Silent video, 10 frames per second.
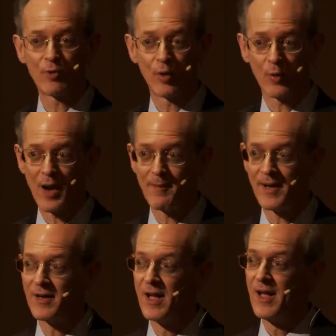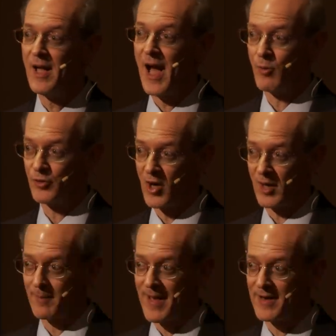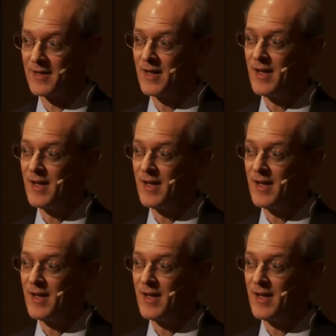program, and I will talk about it